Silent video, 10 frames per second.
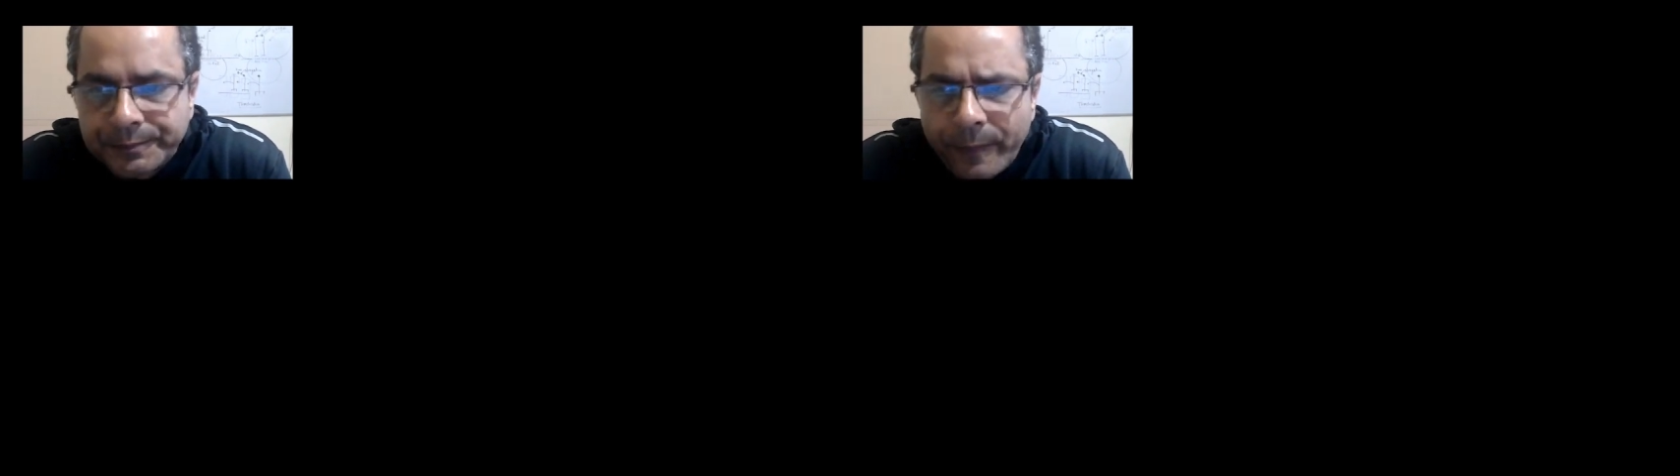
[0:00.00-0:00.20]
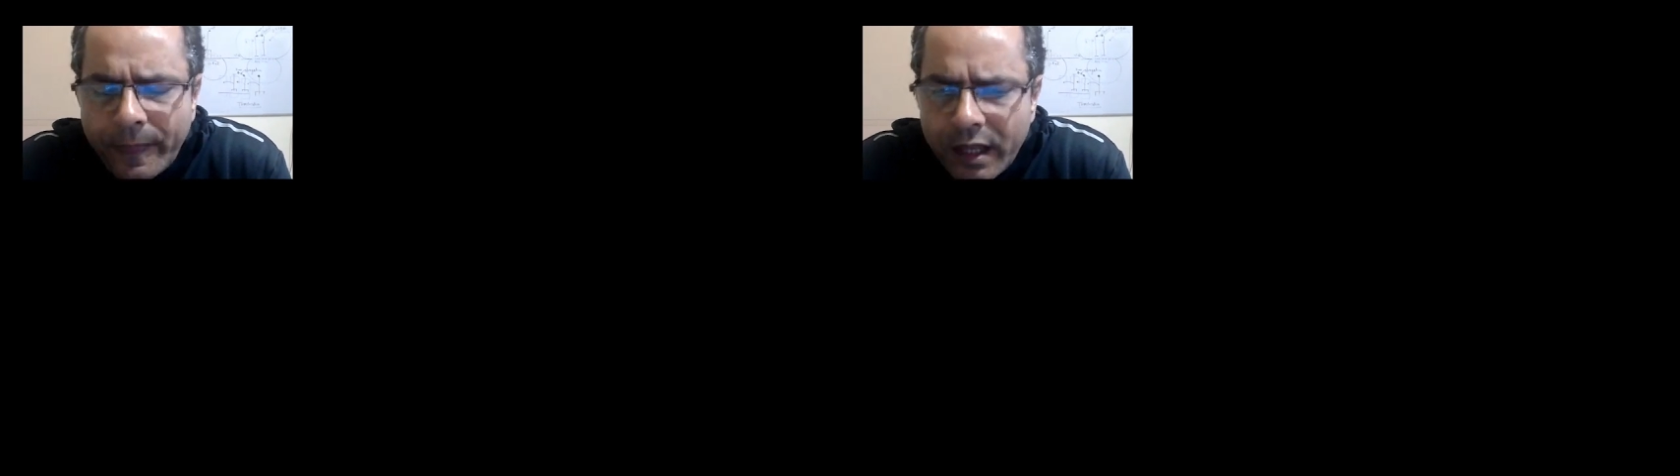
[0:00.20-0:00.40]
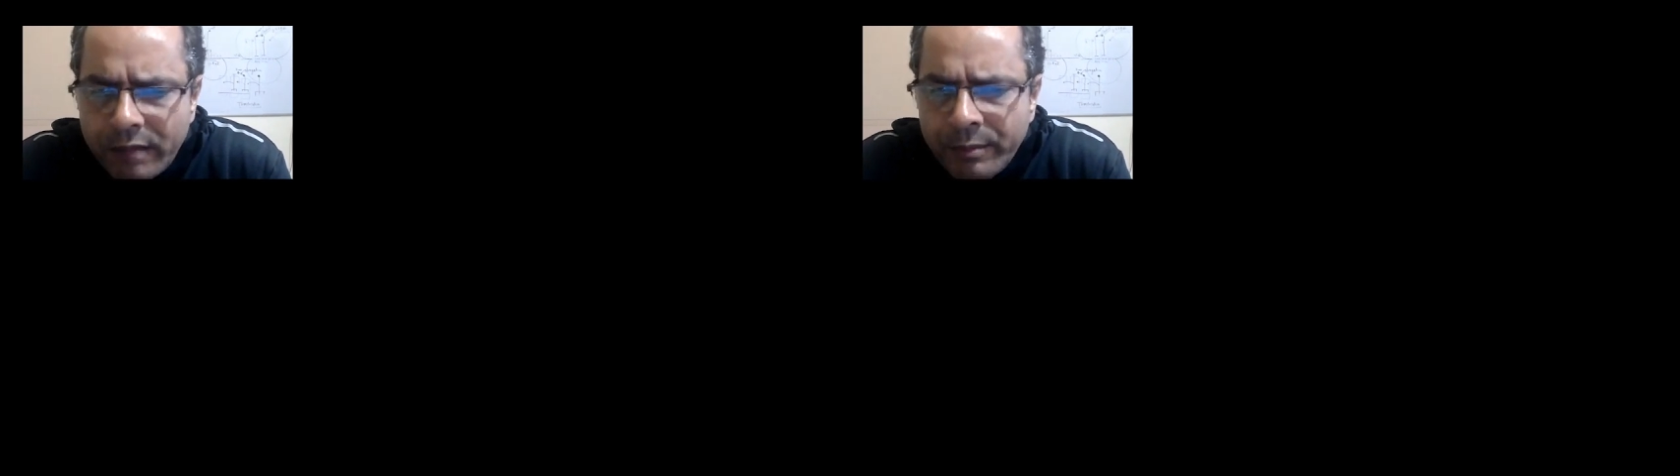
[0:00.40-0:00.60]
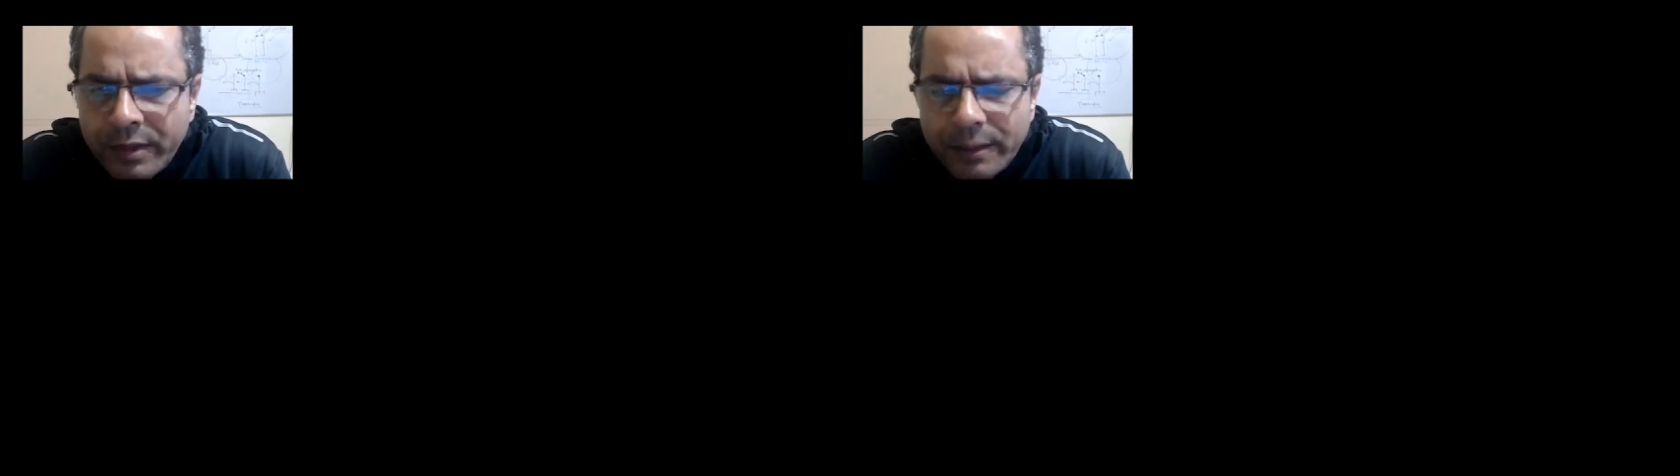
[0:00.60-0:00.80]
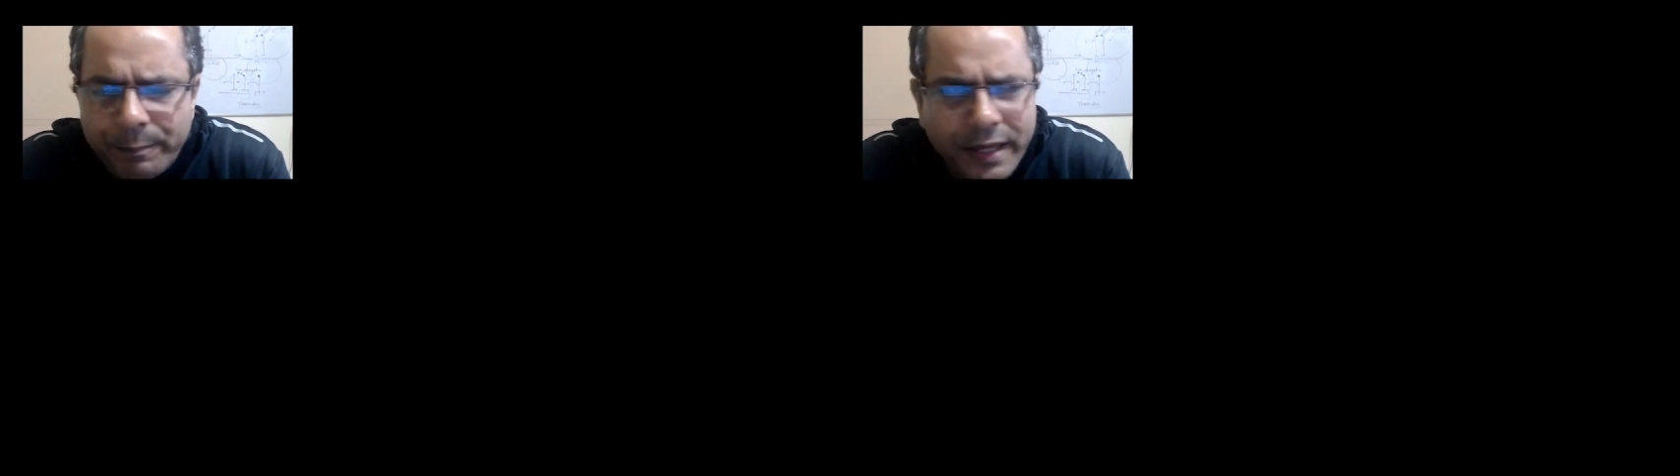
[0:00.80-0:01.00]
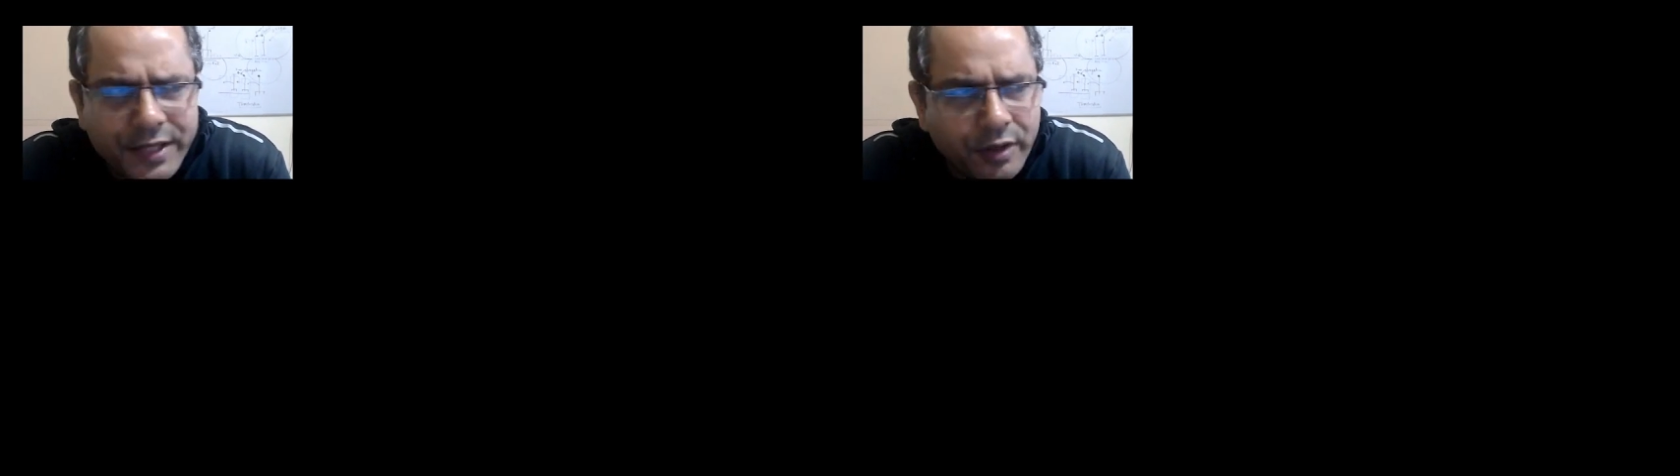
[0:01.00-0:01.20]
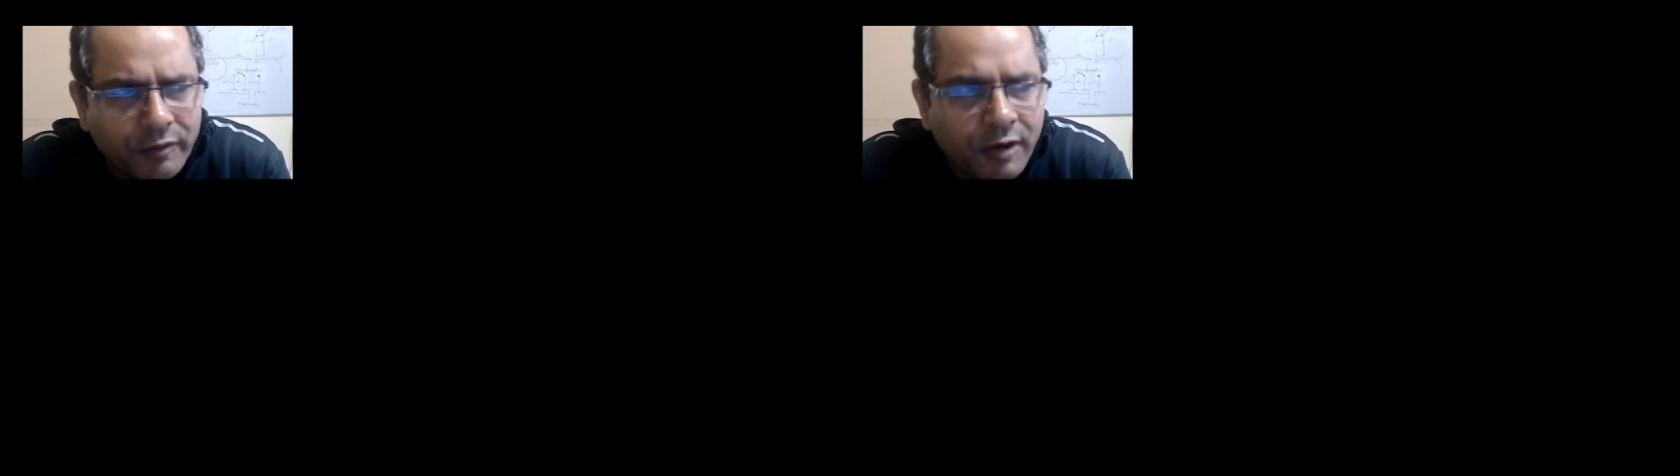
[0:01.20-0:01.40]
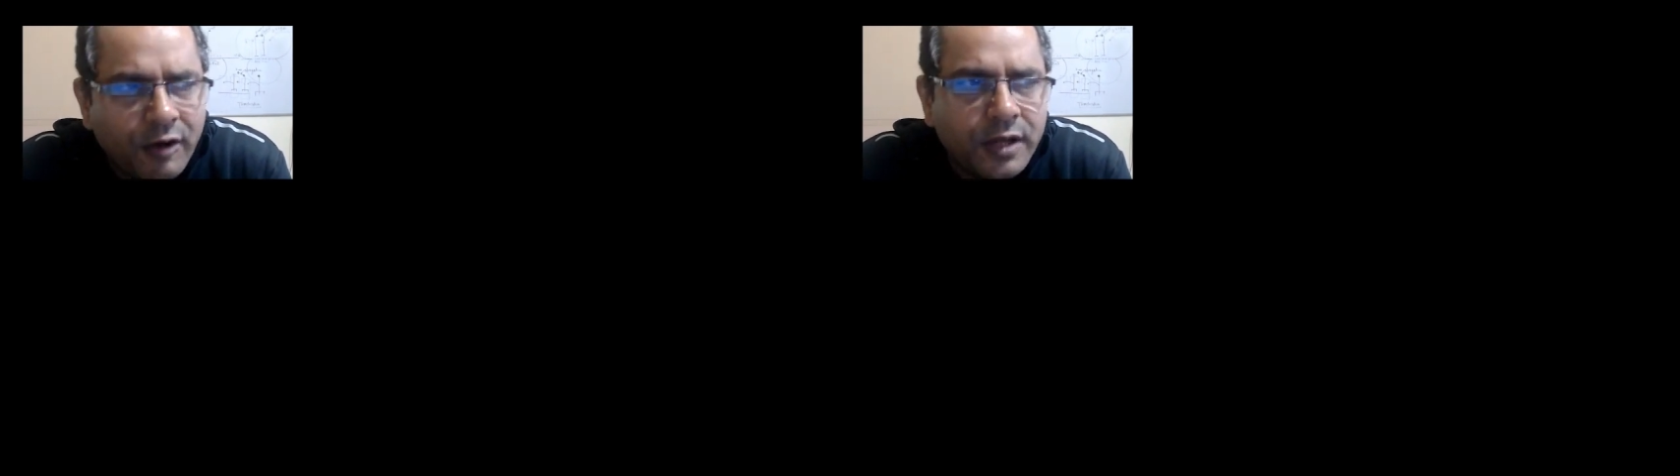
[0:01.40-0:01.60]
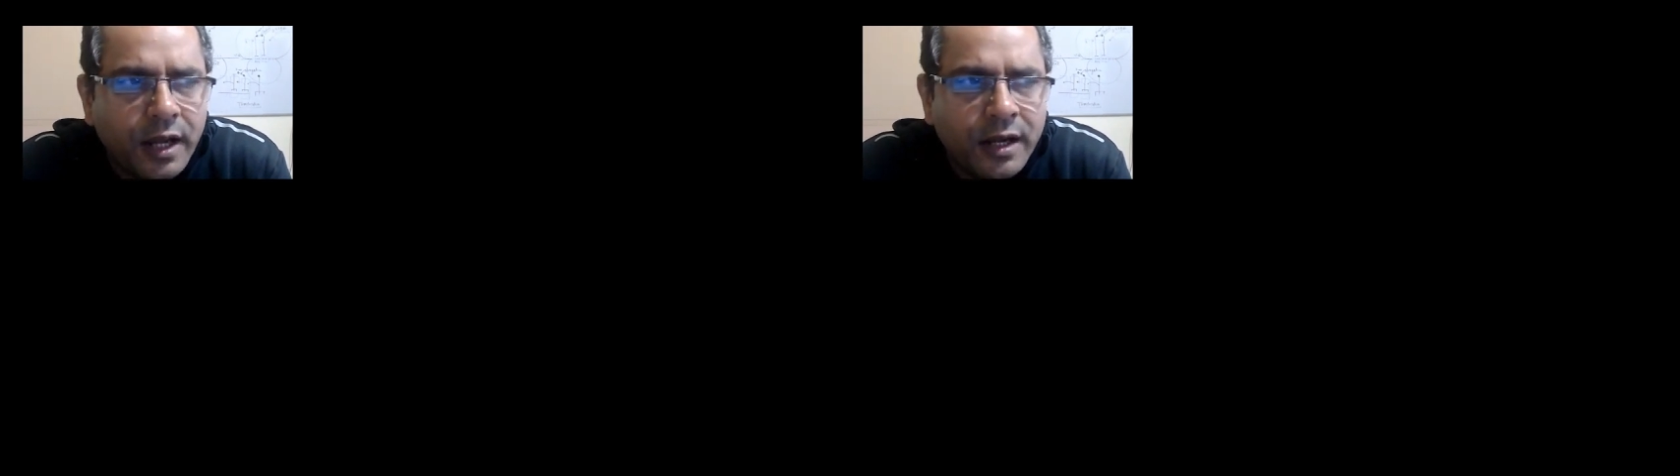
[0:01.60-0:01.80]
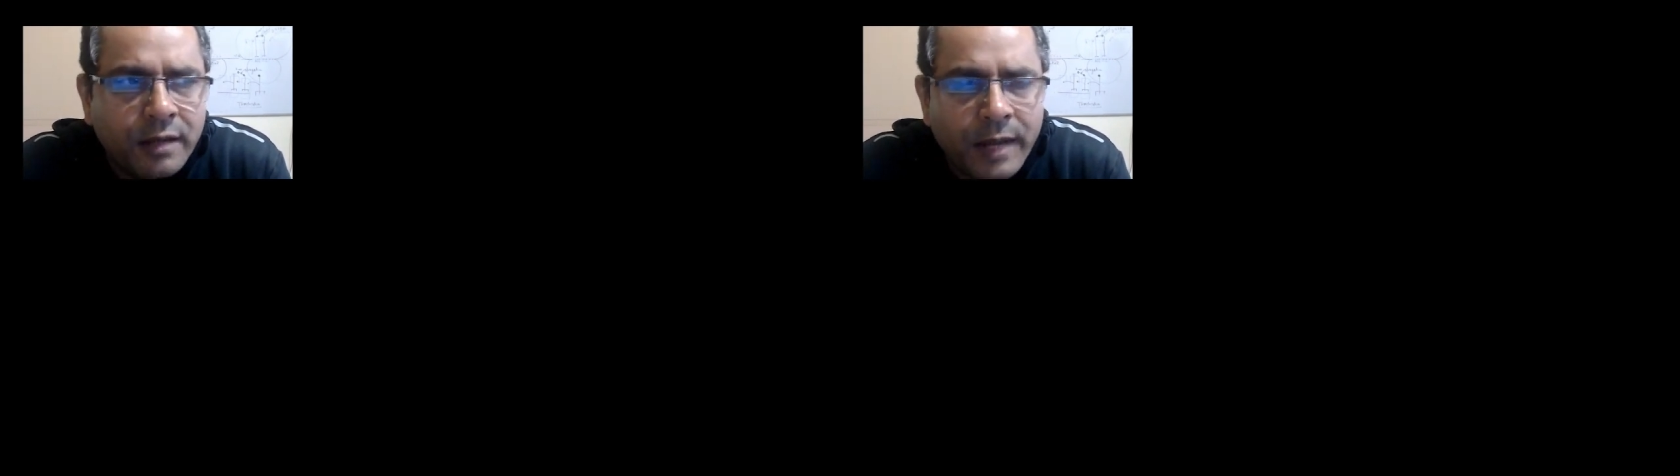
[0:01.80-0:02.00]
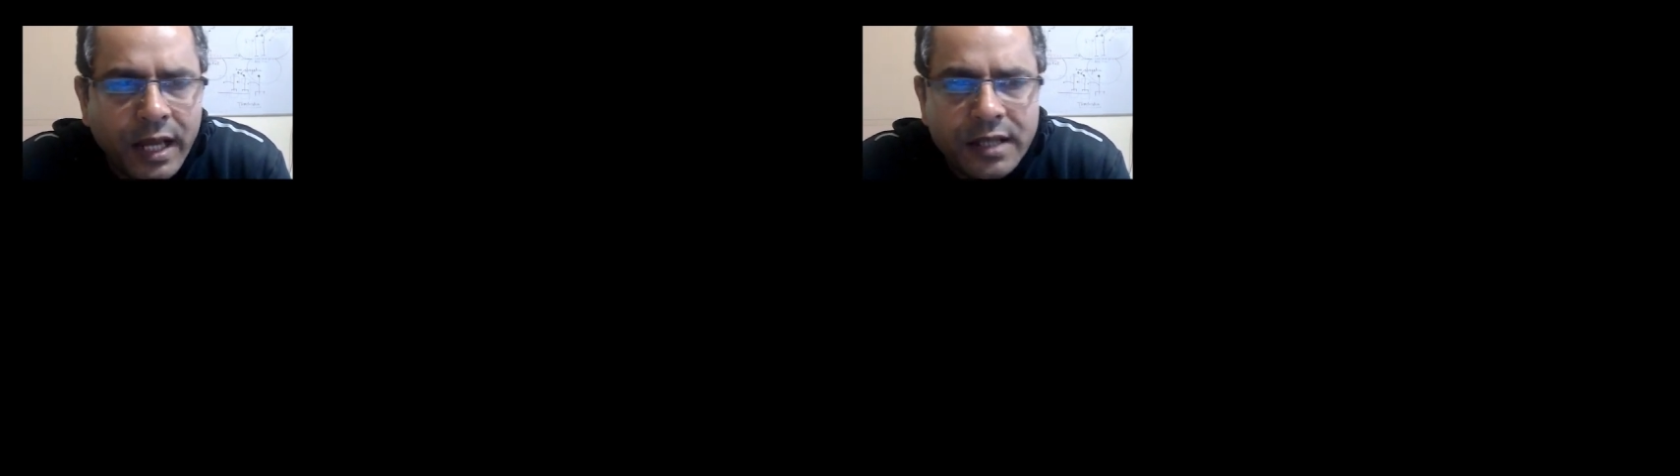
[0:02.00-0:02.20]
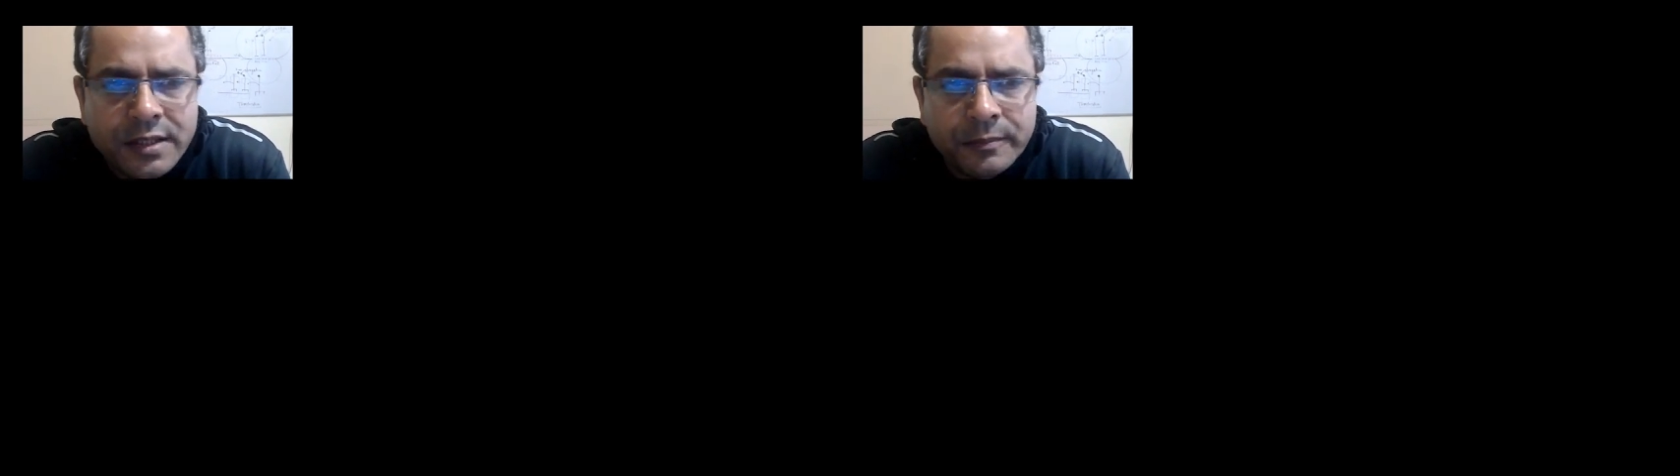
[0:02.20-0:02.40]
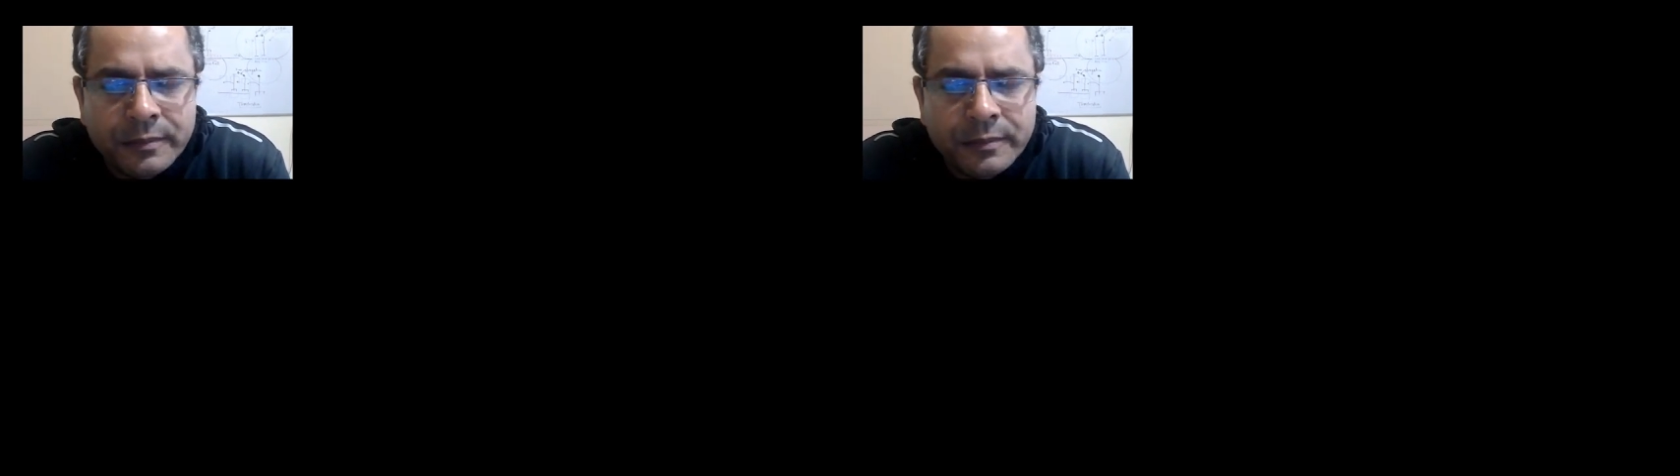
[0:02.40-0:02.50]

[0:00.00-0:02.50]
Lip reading: Remember, the pace of counter current mechanism